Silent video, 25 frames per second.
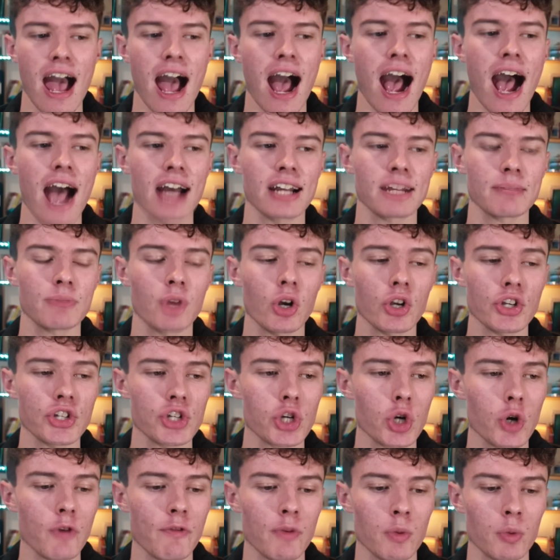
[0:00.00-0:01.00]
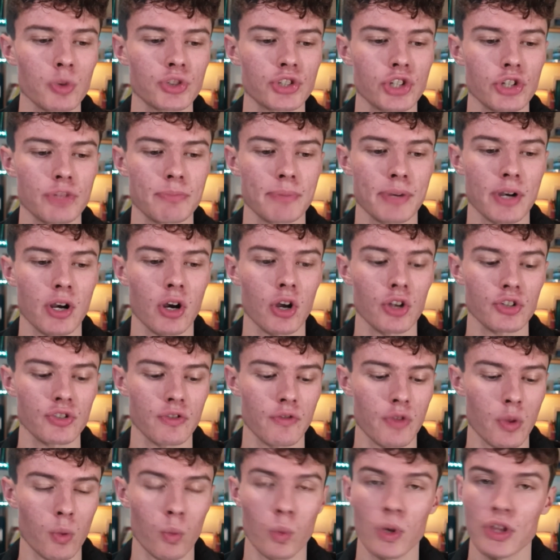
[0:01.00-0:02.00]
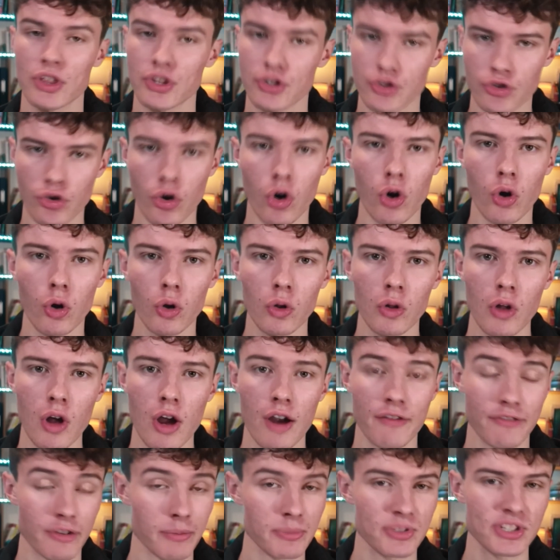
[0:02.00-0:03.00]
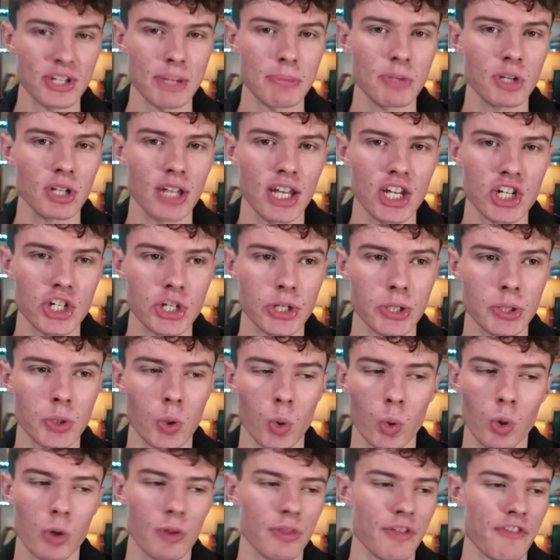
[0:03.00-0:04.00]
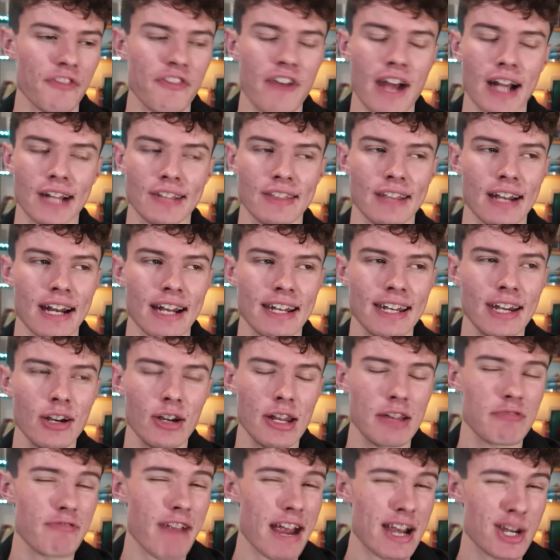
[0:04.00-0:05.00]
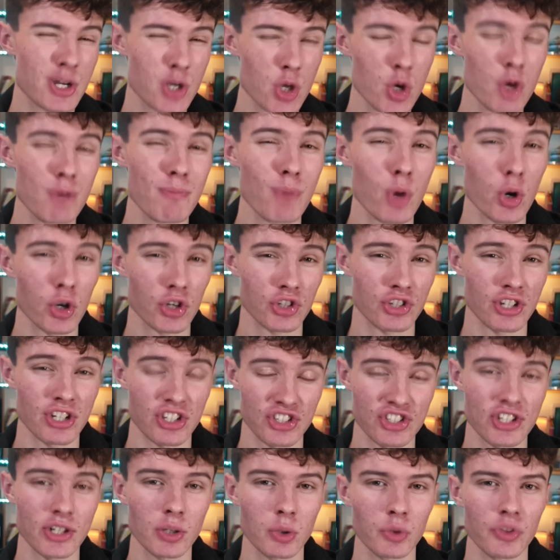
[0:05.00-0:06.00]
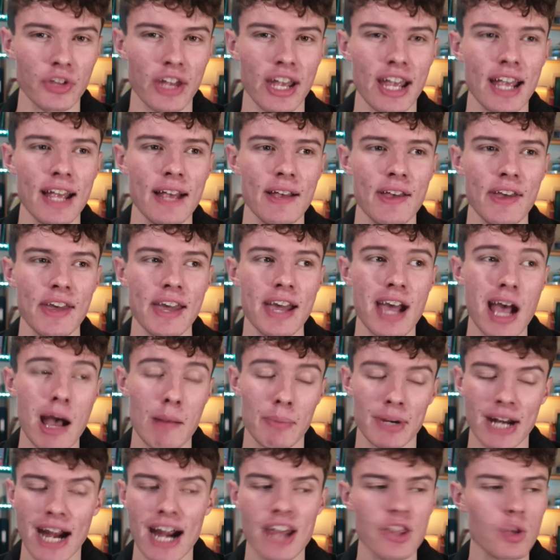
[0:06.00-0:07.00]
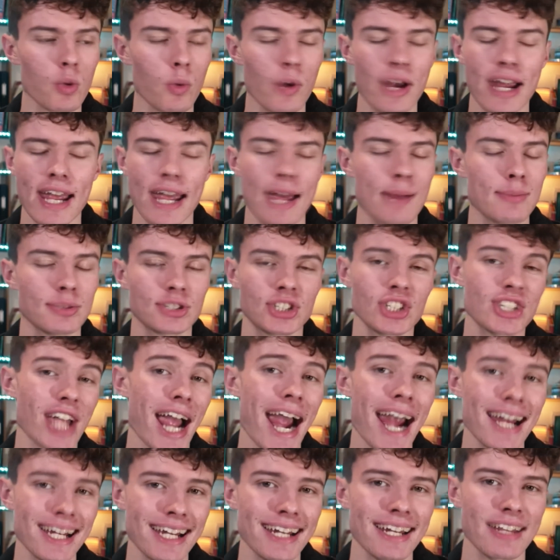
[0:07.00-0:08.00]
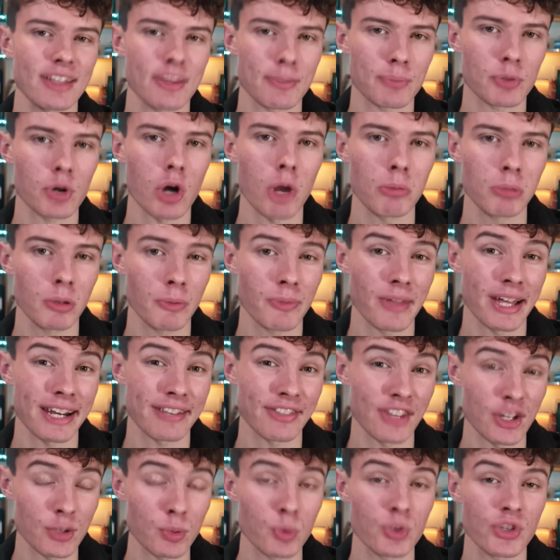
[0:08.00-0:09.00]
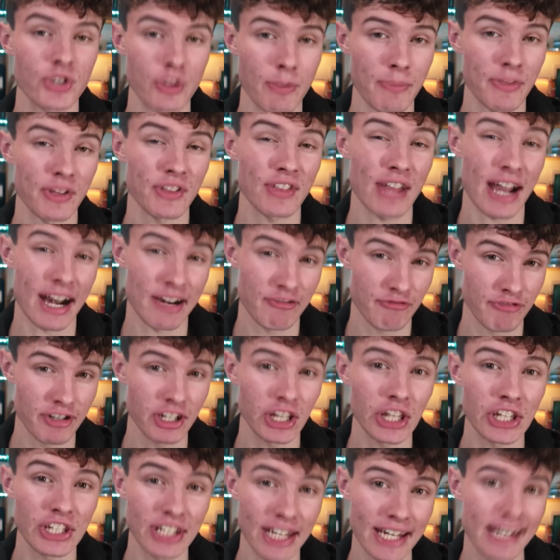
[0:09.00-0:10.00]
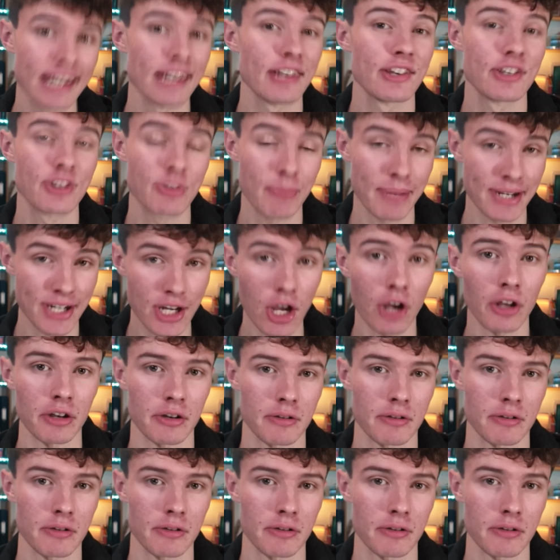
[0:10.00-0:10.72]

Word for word: And I'm not sure if it was just because of the withdrawal from stimulation or the fact that I nearly read two books in a single day. But either way, it was just highlighting the problem that this was something that I really needed to be done.